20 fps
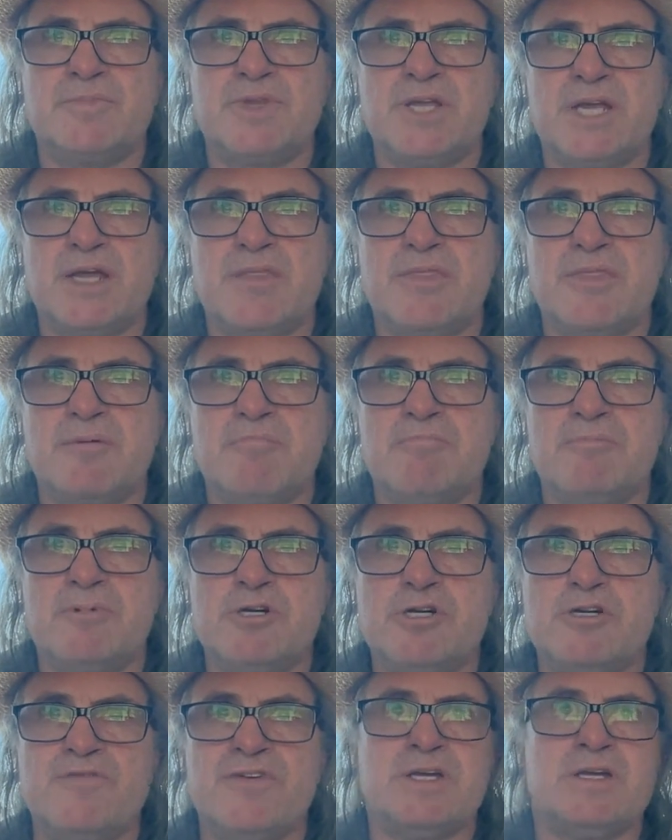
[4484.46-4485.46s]
In the
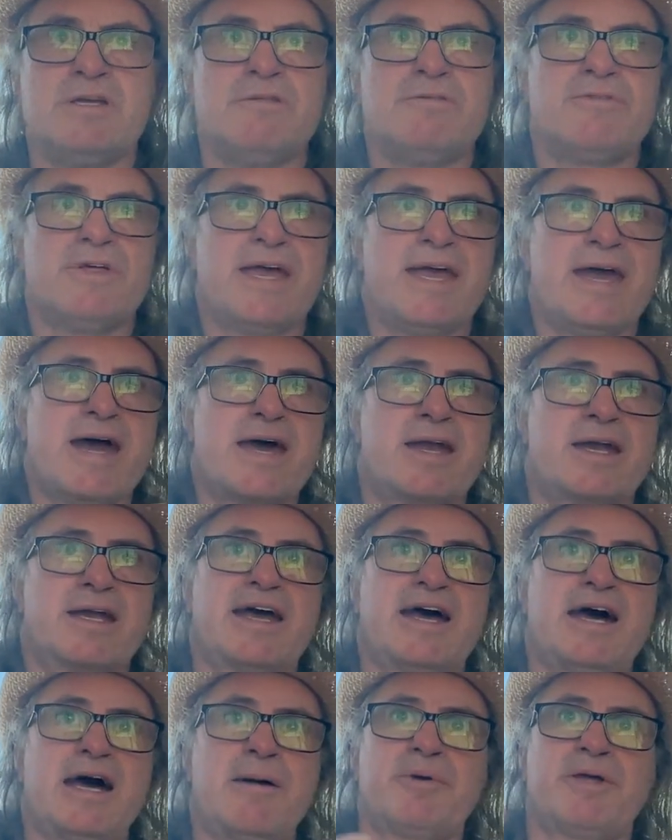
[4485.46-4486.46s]
movie, they had it
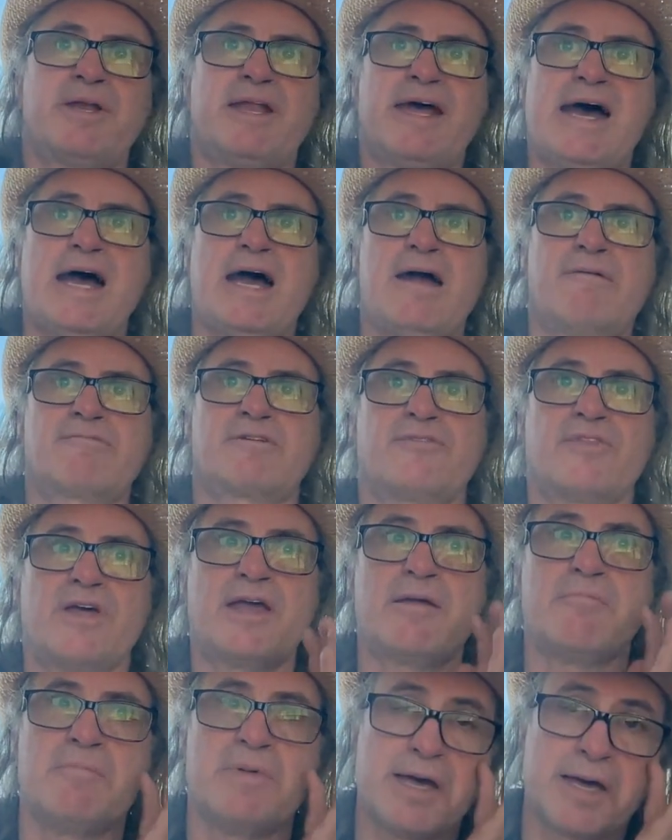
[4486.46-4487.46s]
happen after
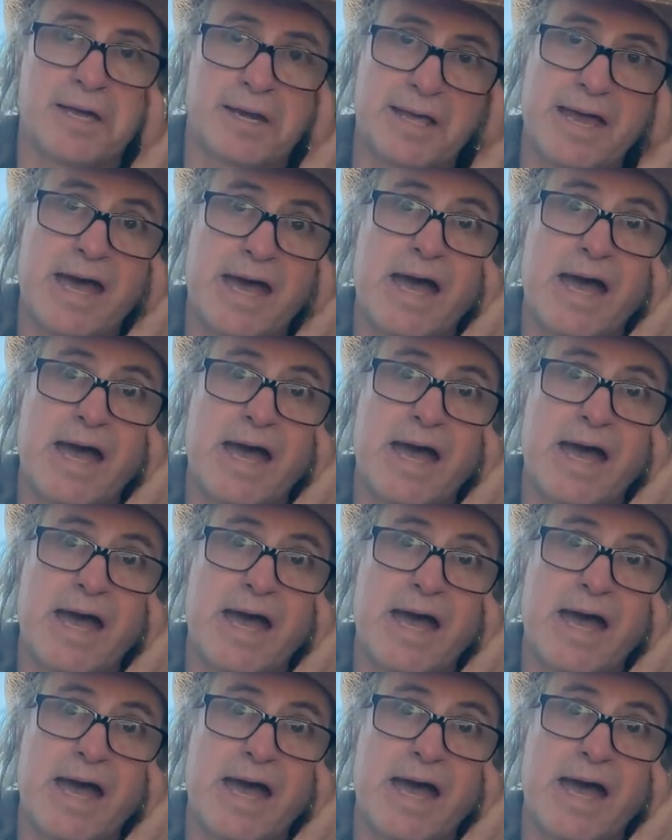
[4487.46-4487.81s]
they met,